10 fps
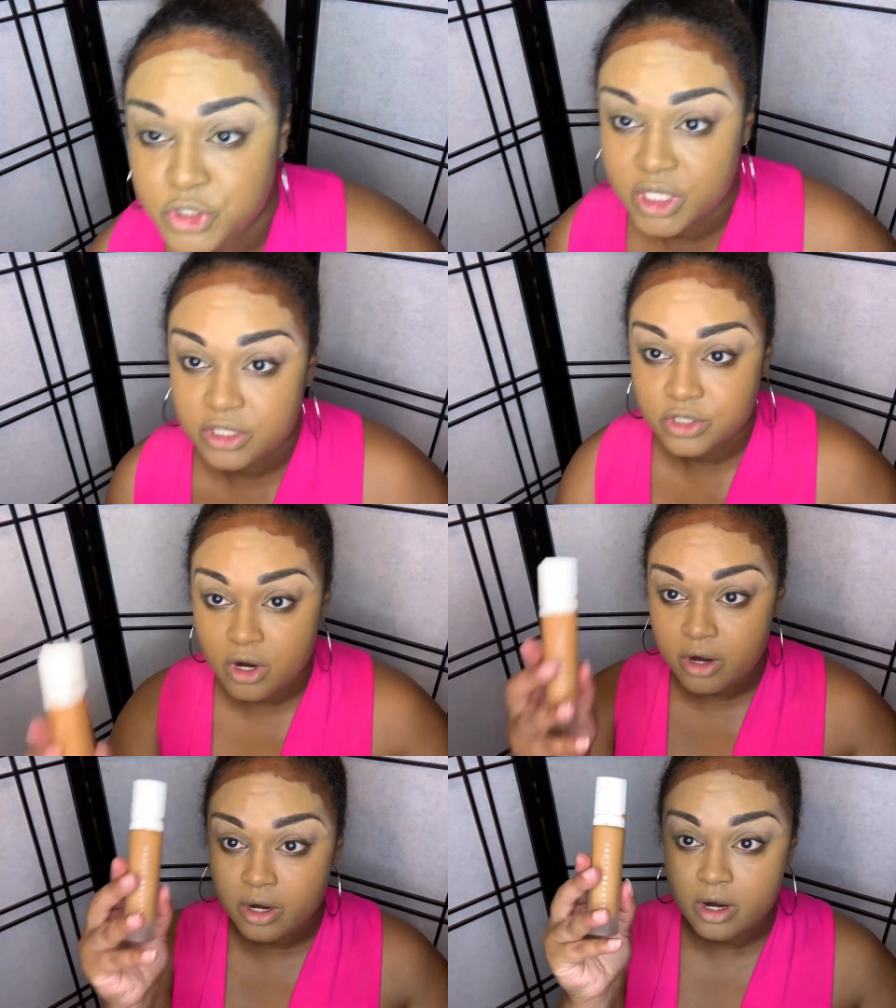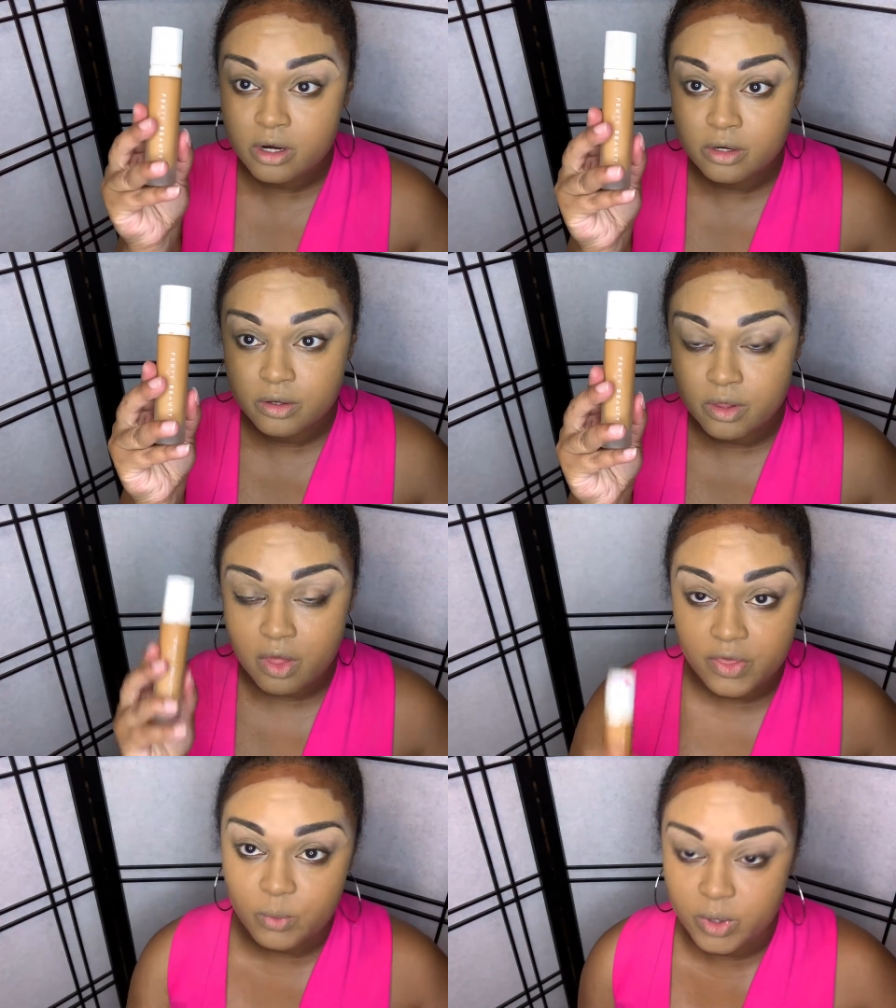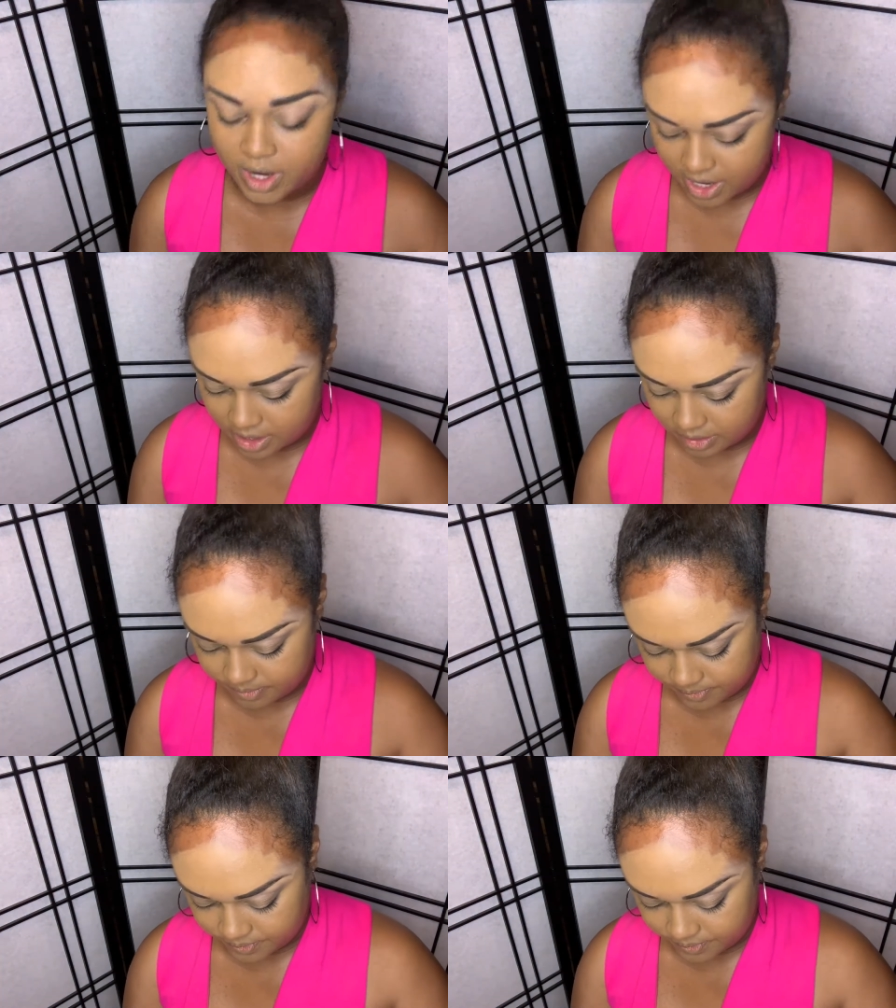shades darker than what I am.